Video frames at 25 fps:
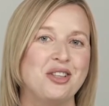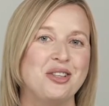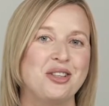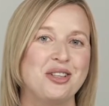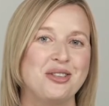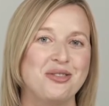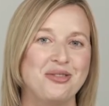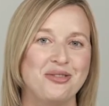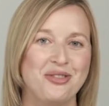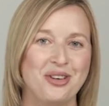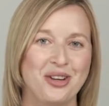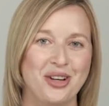you
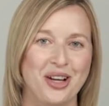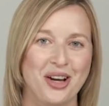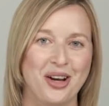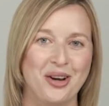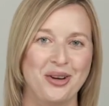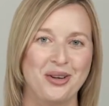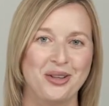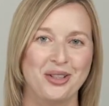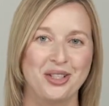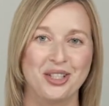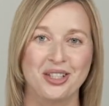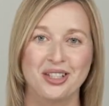can
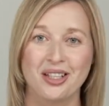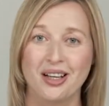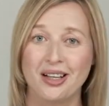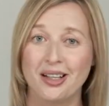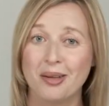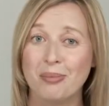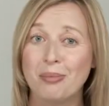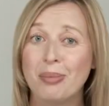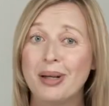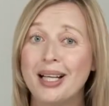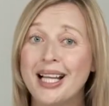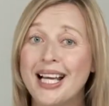follow to
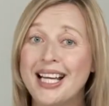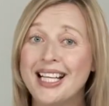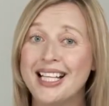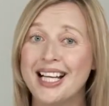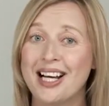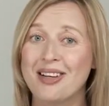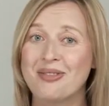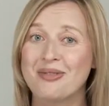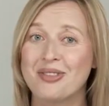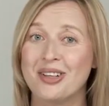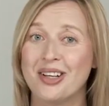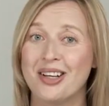turn a plain
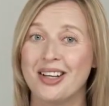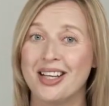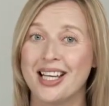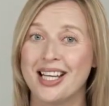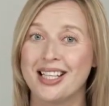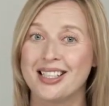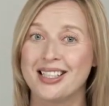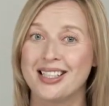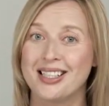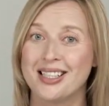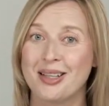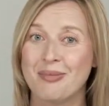advert
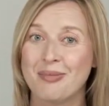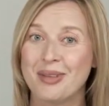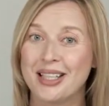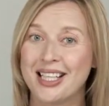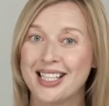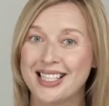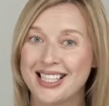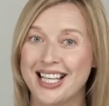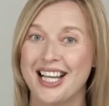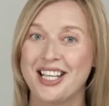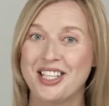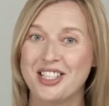into
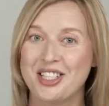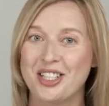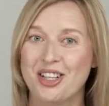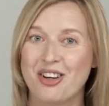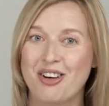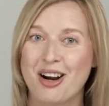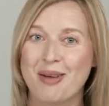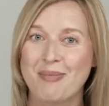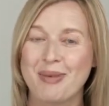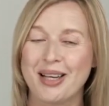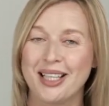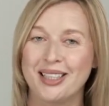something
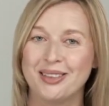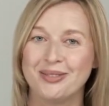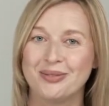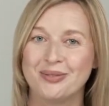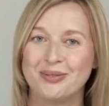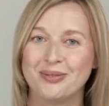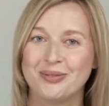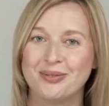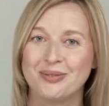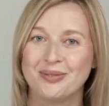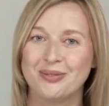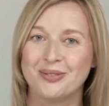attention-grabbing.
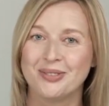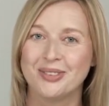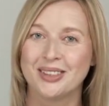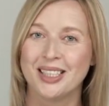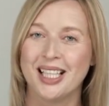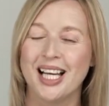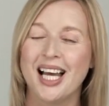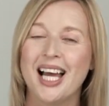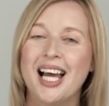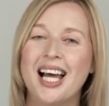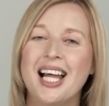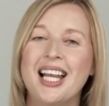
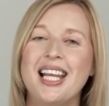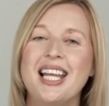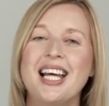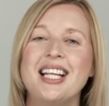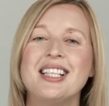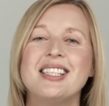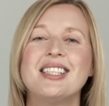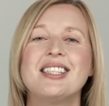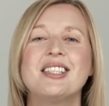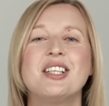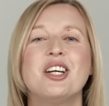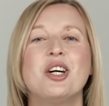
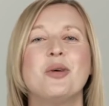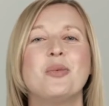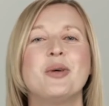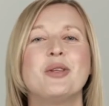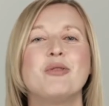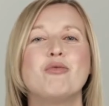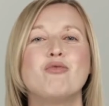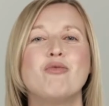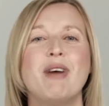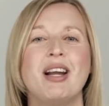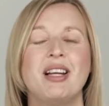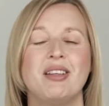Let's start
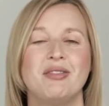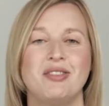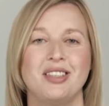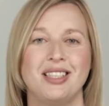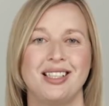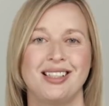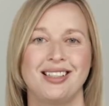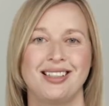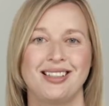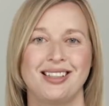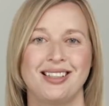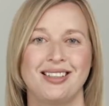with
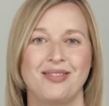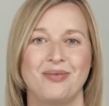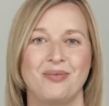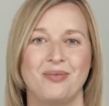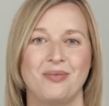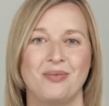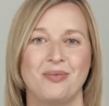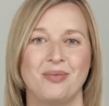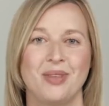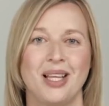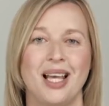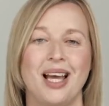relevance.
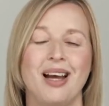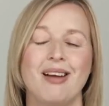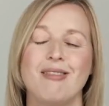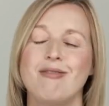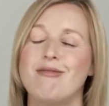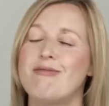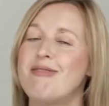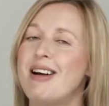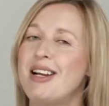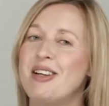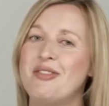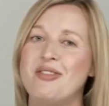
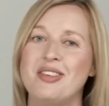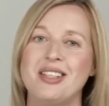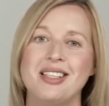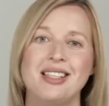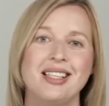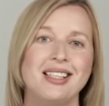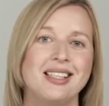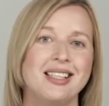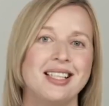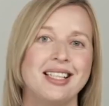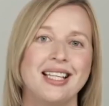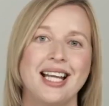
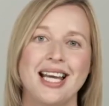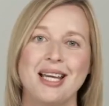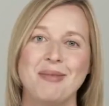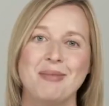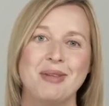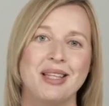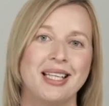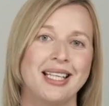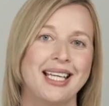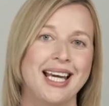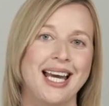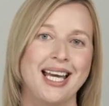Relevance is the
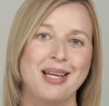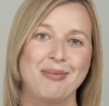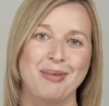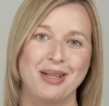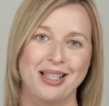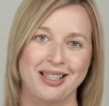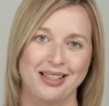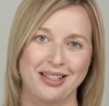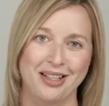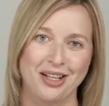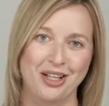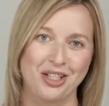name of the game
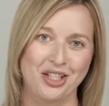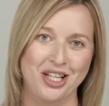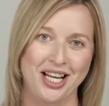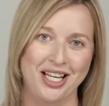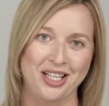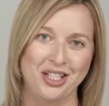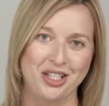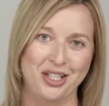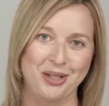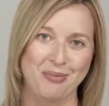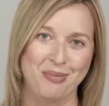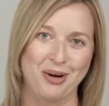in search
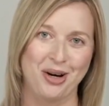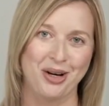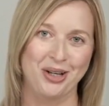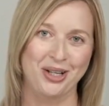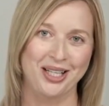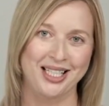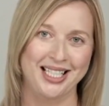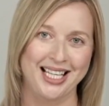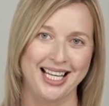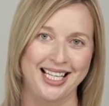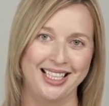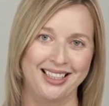engine
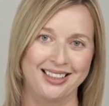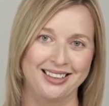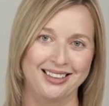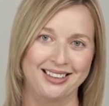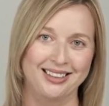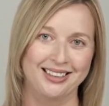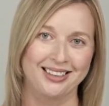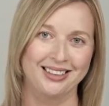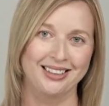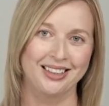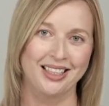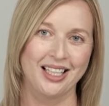marketing.
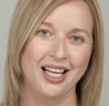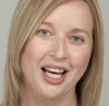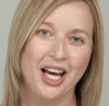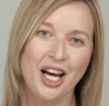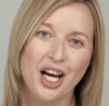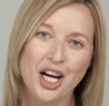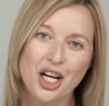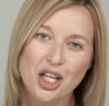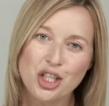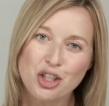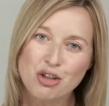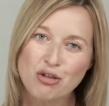
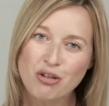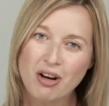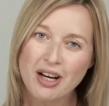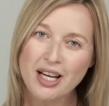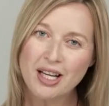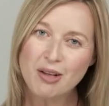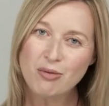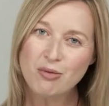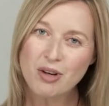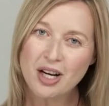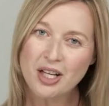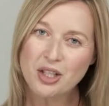Try
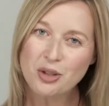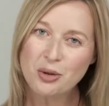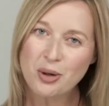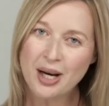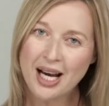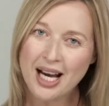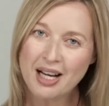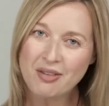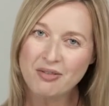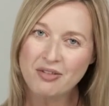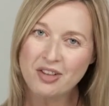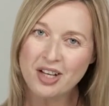and write your
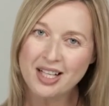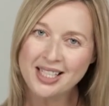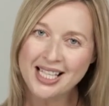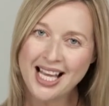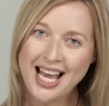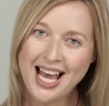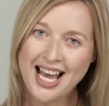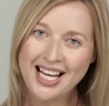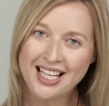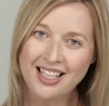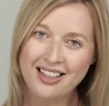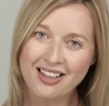advert's
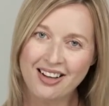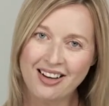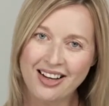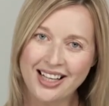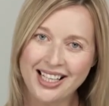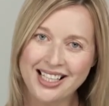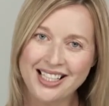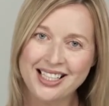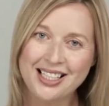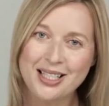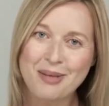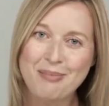
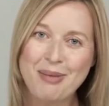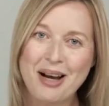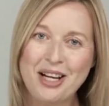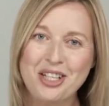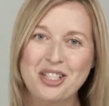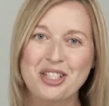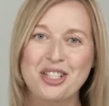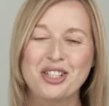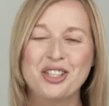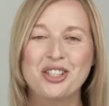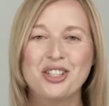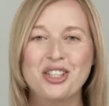headline to
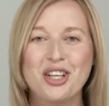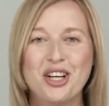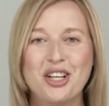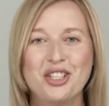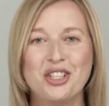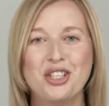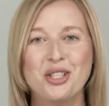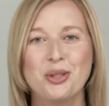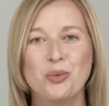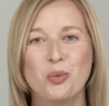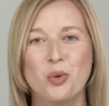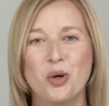match the
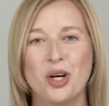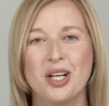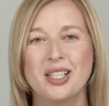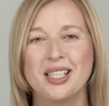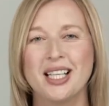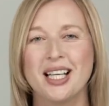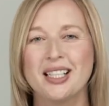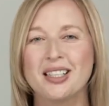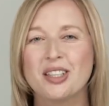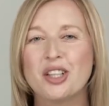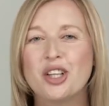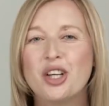searcher's
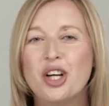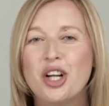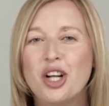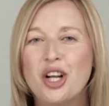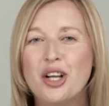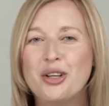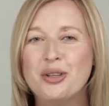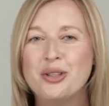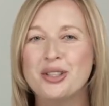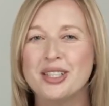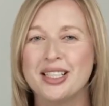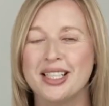words as
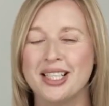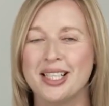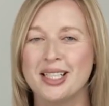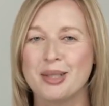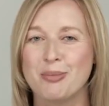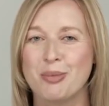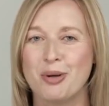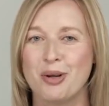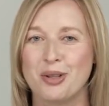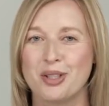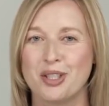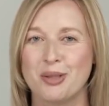closely
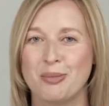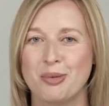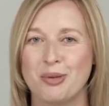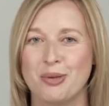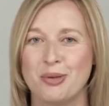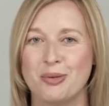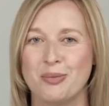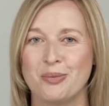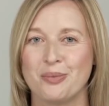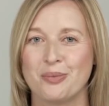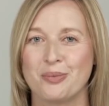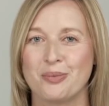as
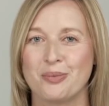possible.